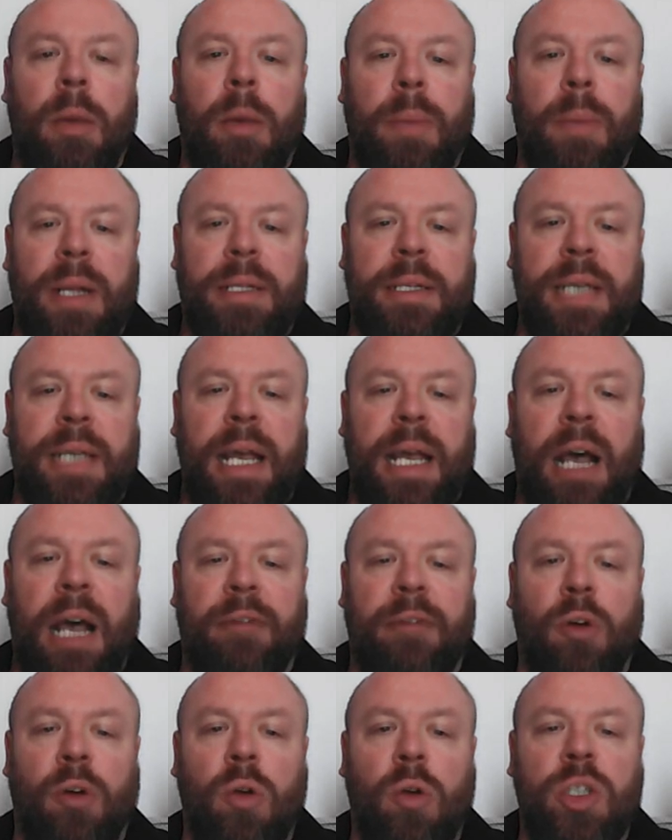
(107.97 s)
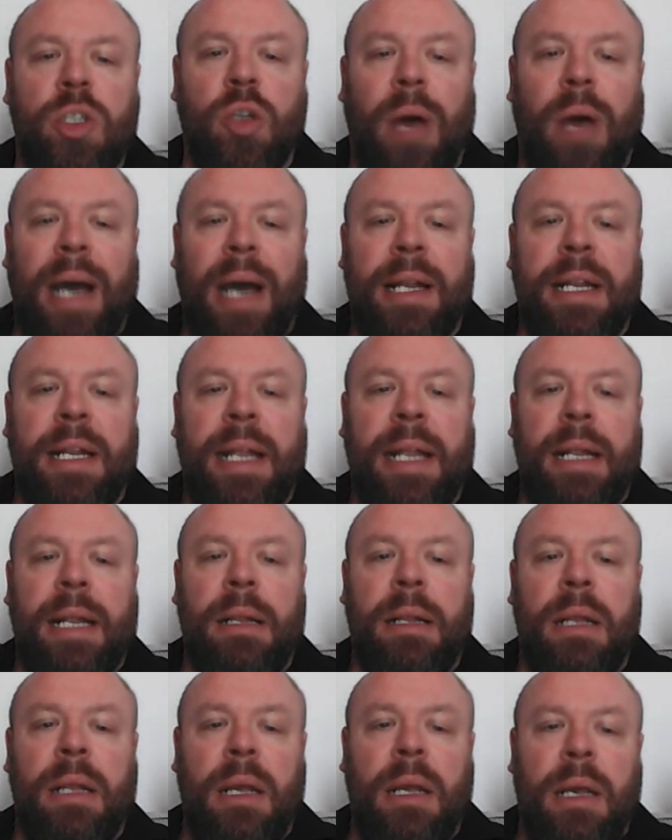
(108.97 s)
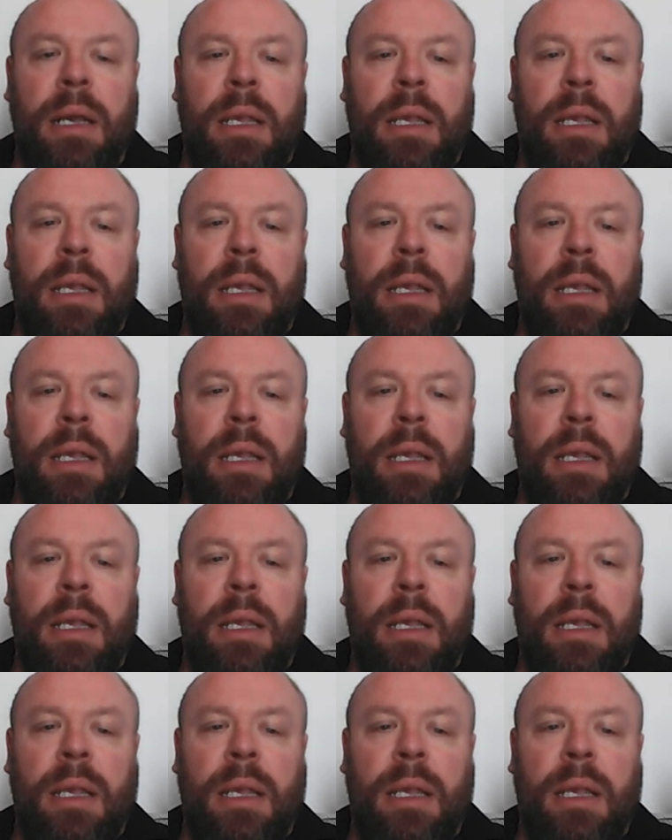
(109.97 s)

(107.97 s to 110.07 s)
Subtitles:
but I've also added in